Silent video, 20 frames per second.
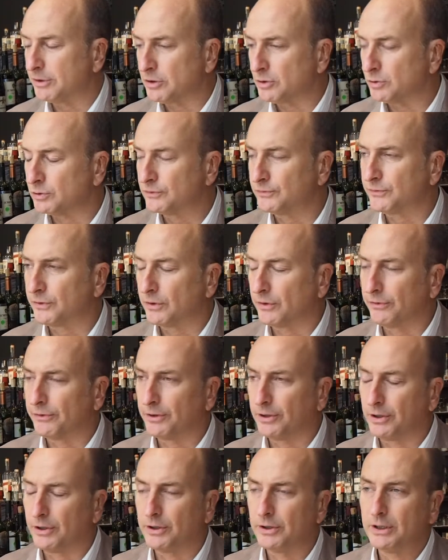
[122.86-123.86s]
use for
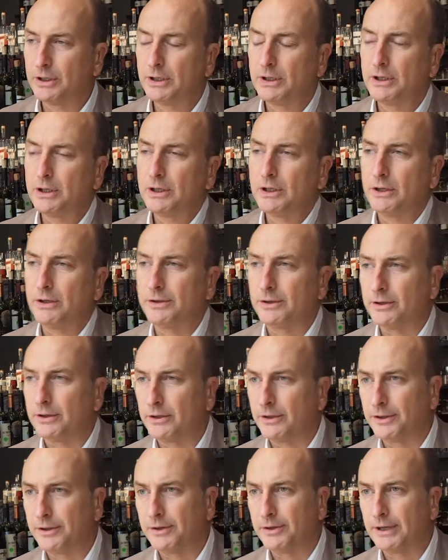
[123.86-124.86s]
the
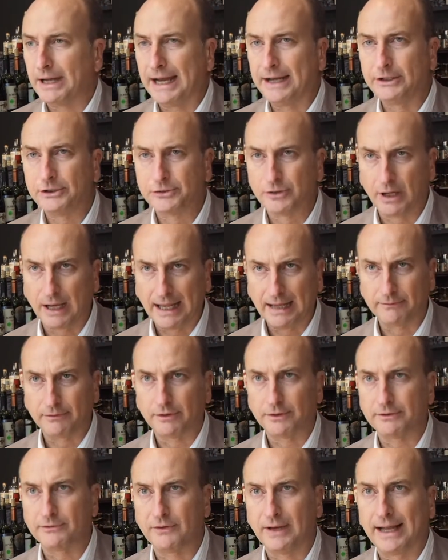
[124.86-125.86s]
entry level,
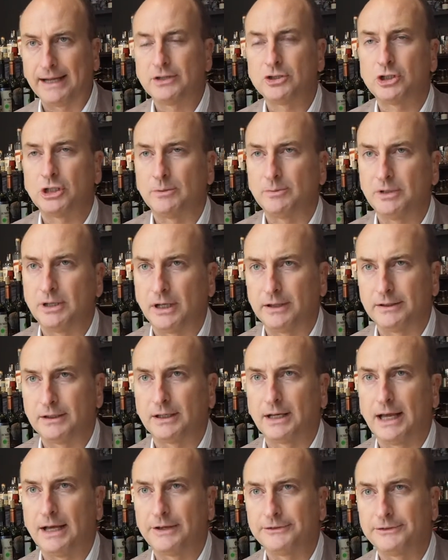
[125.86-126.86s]
the flagship Chianti
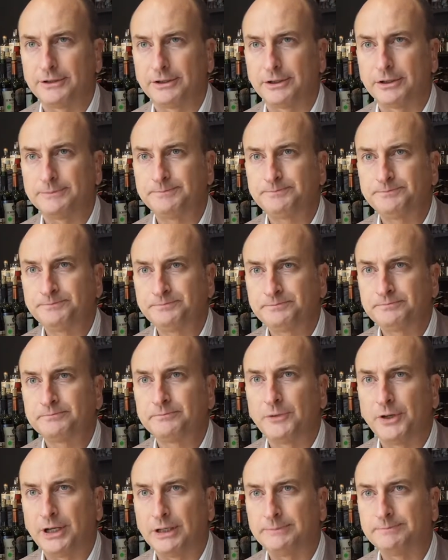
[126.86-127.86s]
Classico.
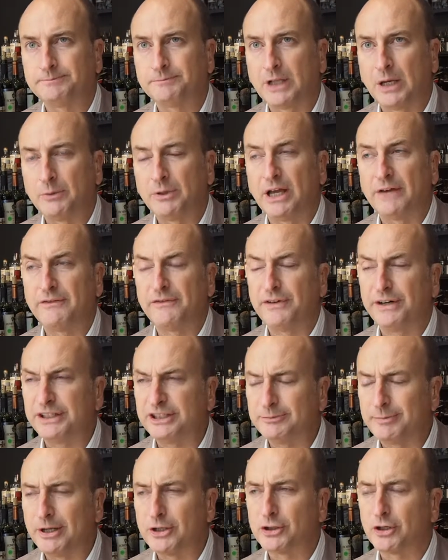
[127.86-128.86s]
Yeah, and we have a very
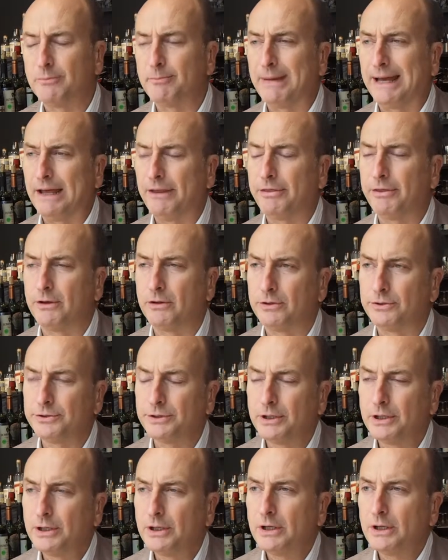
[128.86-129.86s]
special method
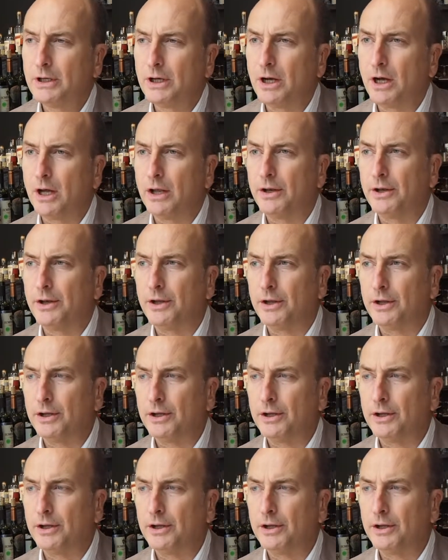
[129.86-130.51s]
on